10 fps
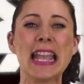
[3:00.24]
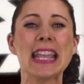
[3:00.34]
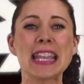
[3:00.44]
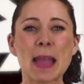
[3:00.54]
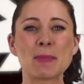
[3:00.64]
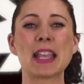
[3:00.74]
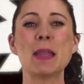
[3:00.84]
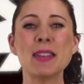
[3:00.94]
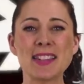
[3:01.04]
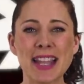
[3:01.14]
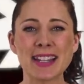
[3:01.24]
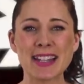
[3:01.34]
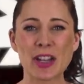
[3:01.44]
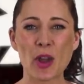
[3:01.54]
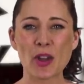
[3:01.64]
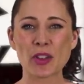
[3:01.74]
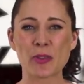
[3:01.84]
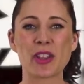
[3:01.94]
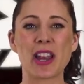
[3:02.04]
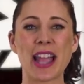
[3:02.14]
He kept imitating the noise
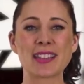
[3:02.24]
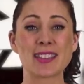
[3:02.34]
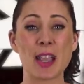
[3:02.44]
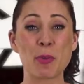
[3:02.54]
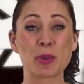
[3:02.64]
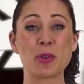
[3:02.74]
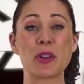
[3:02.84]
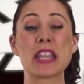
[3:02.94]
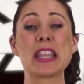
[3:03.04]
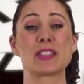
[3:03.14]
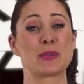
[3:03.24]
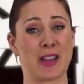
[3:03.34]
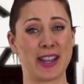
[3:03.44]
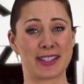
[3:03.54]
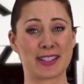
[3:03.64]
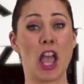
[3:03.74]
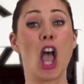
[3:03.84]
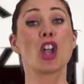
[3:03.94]
of the lightsaber during his fights.